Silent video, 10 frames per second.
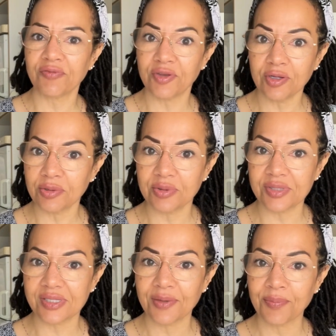
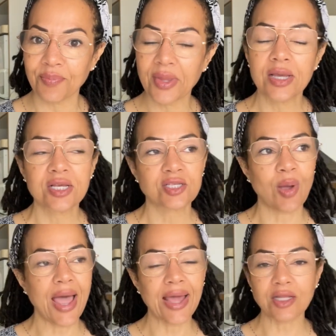views. So
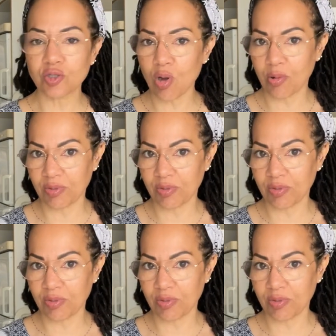I had to talk